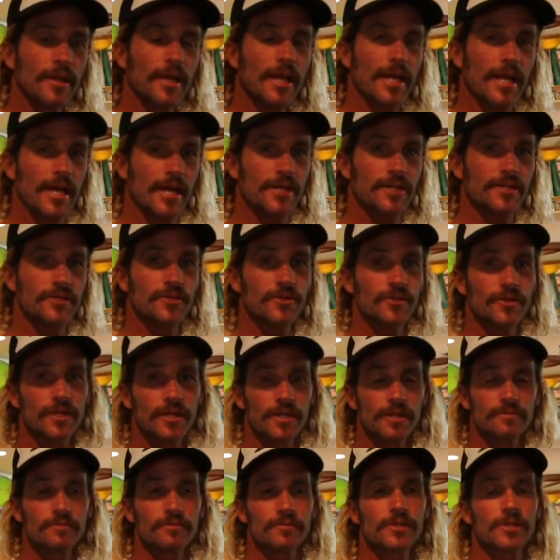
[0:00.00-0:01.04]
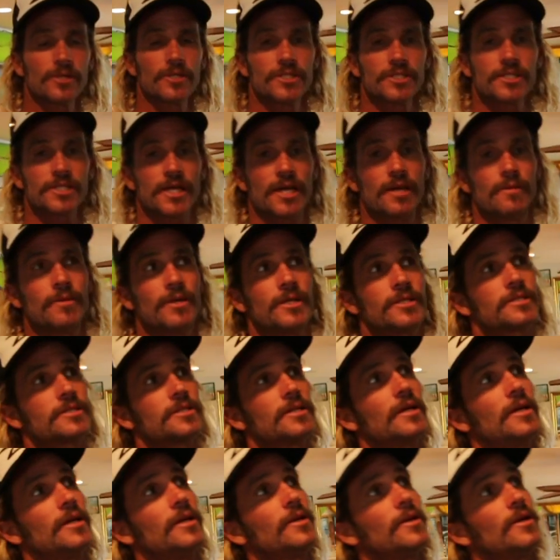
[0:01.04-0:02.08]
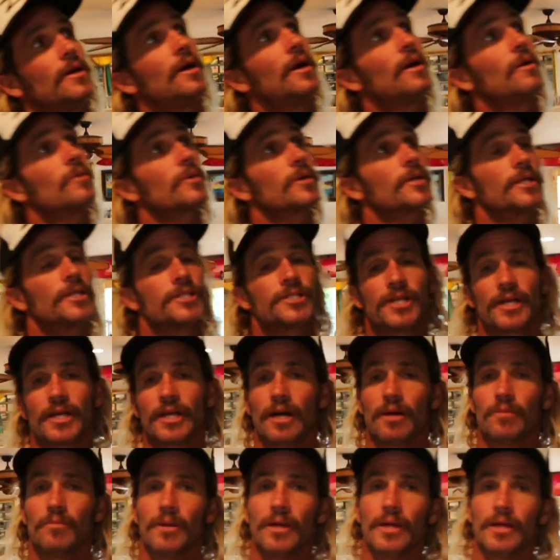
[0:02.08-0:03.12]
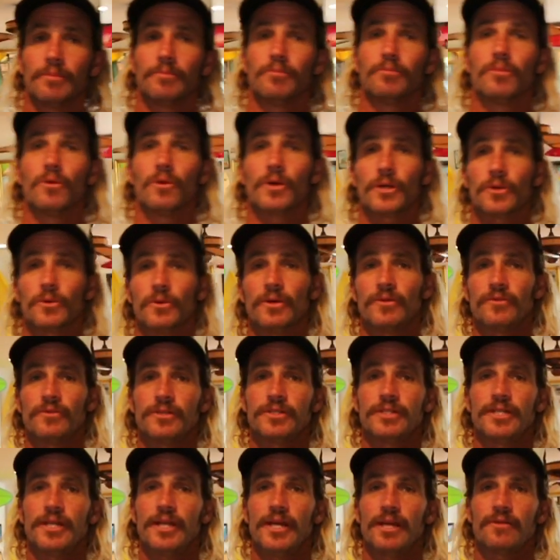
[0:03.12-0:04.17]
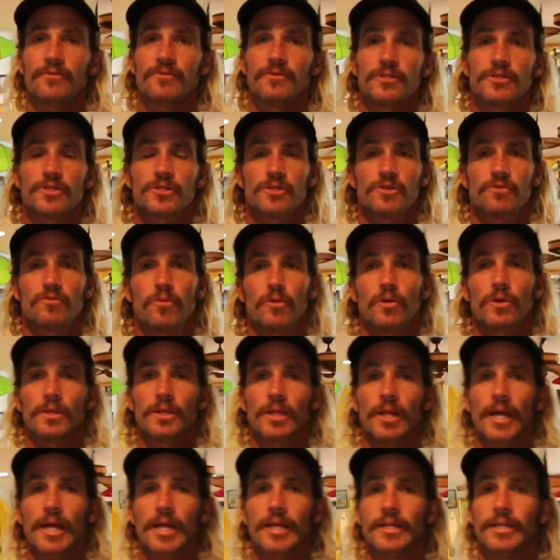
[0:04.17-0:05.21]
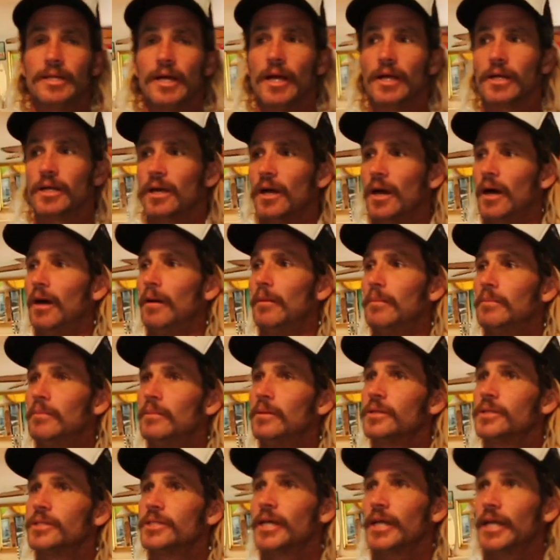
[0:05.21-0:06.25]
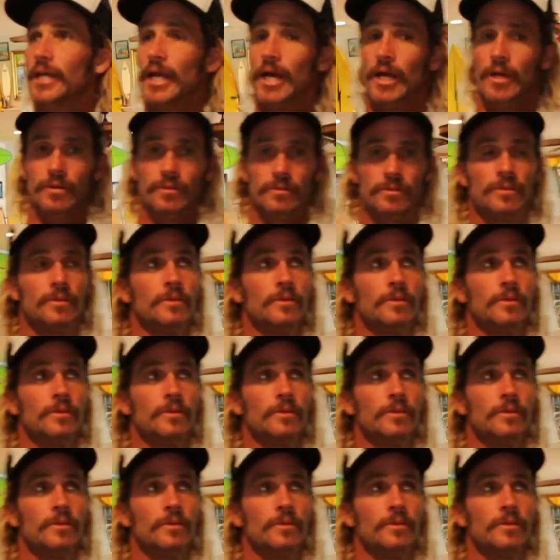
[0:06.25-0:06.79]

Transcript: Hey, how you doing? I'm Kurt Steinmetz, and we're going to check out my board Quiver today for surfboardline.com. Check it out.